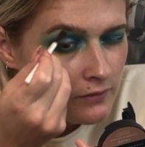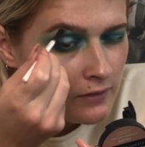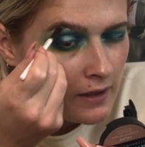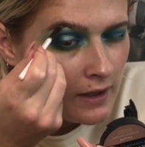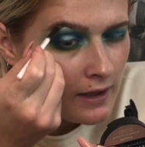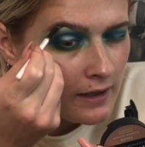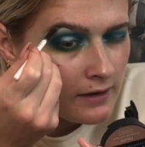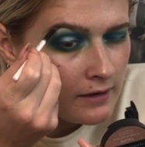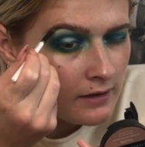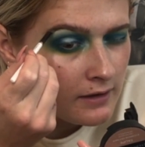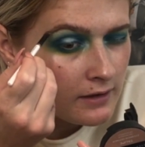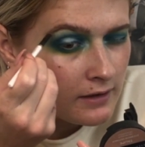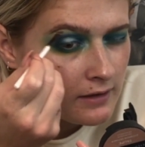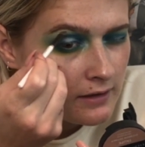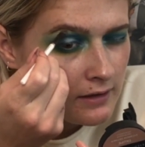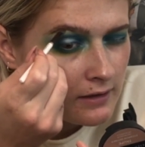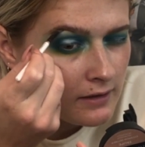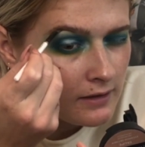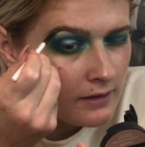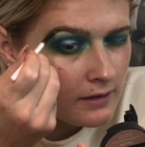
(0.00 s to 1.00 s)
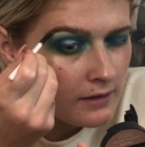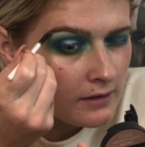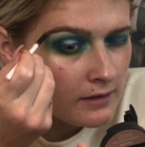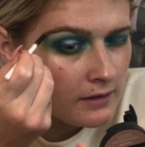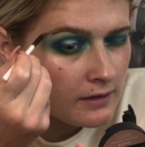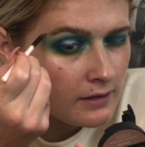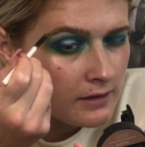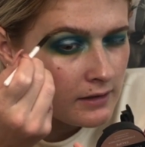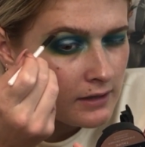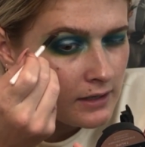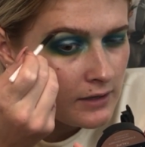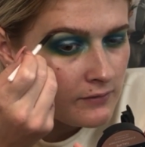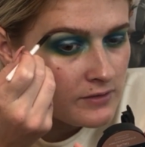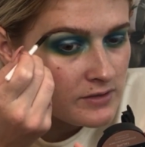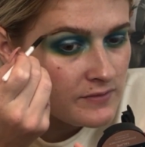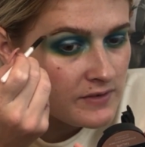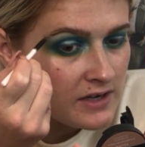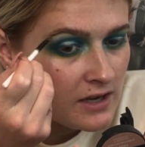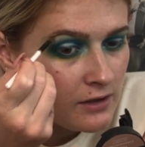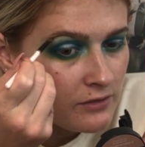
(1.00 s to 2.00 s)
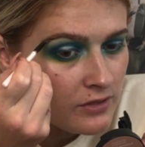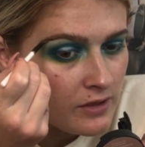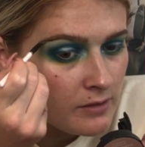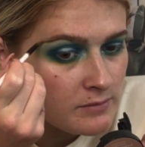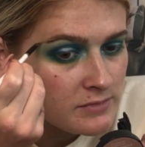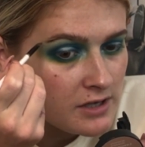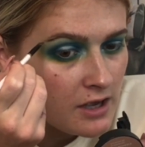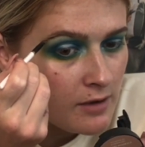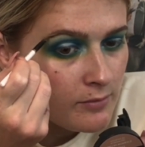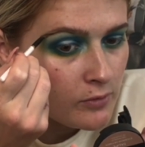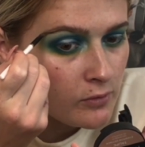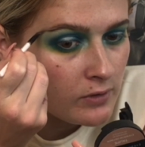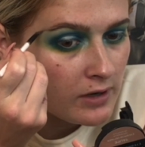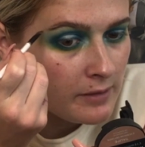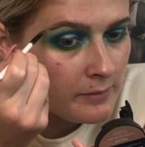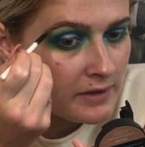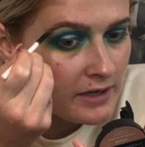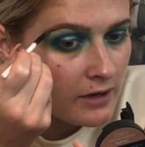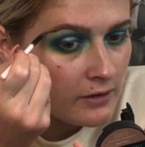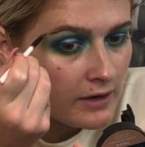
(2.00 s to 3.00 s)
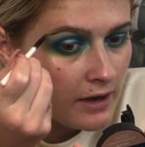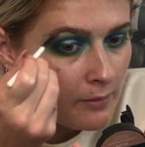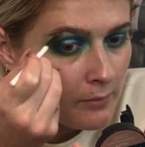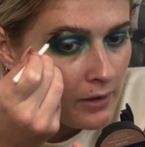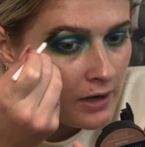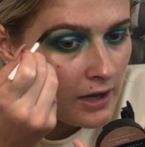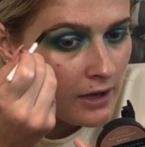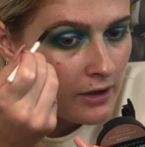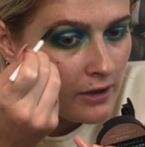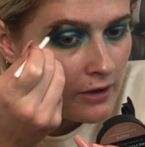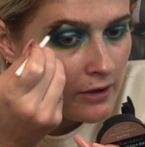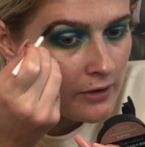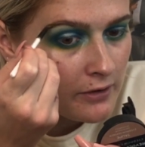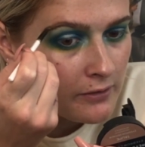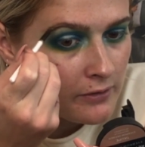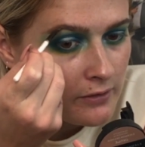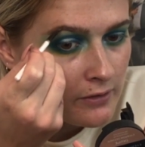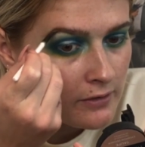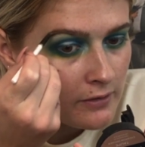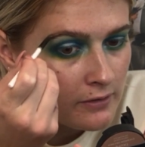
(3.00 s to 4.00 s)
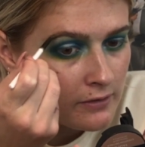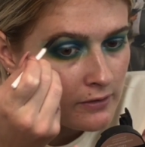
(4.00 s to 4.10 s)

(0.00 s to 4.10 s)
then give this video a thumbs up or let me know down below.